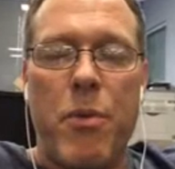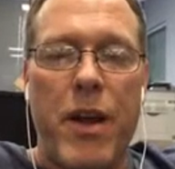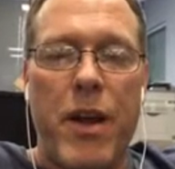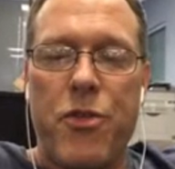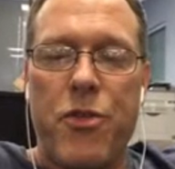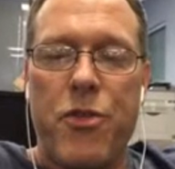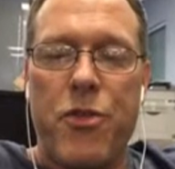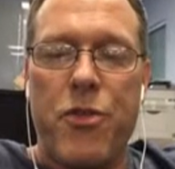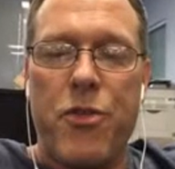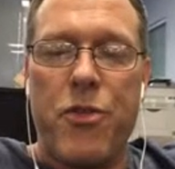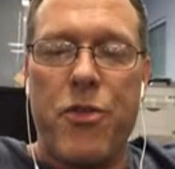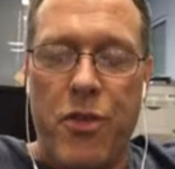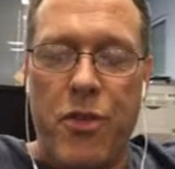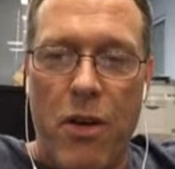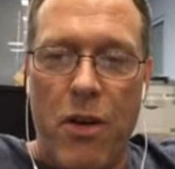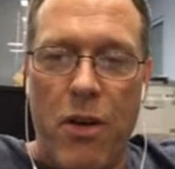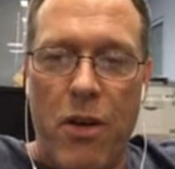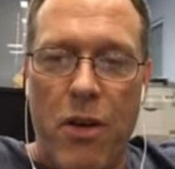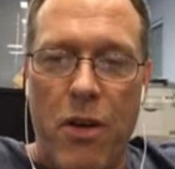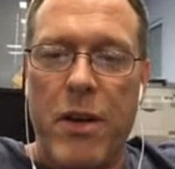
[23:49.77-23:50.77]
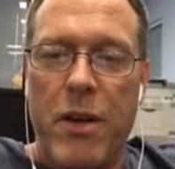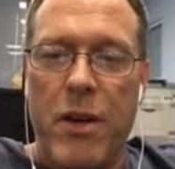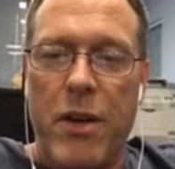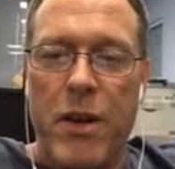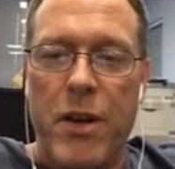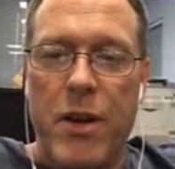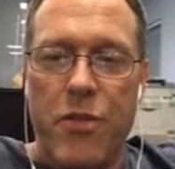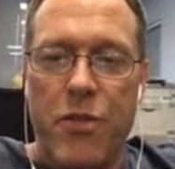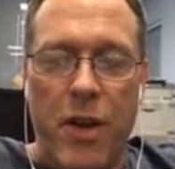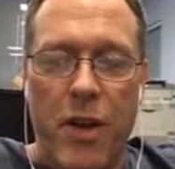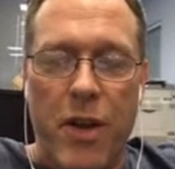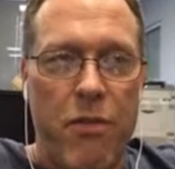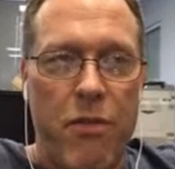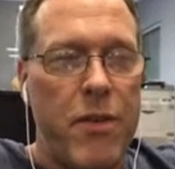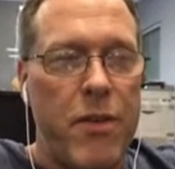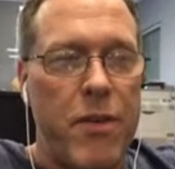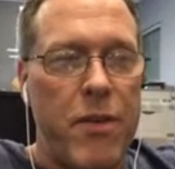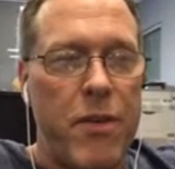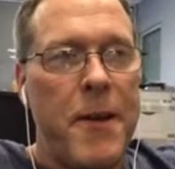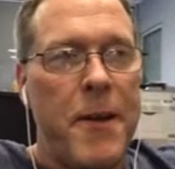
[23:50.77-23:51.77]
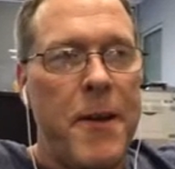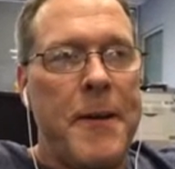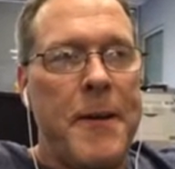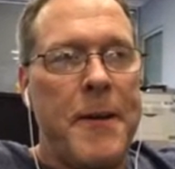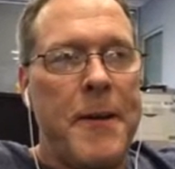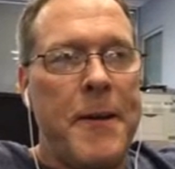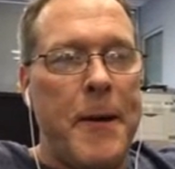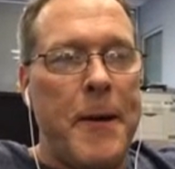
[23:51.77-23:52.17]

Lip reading: embrace yourself and be yourself,